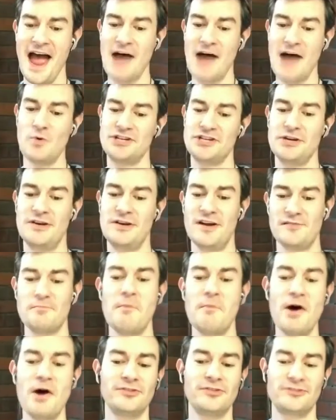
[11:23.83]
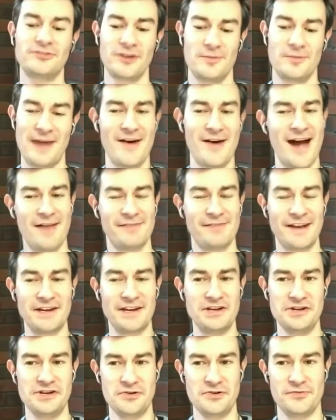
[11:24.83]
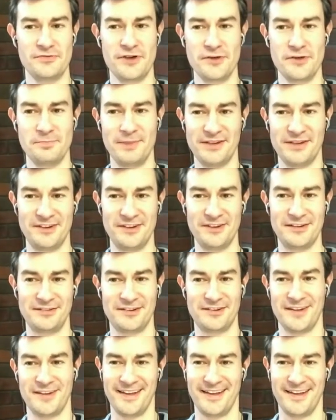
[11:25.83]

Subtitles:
what do you love most about having your own business?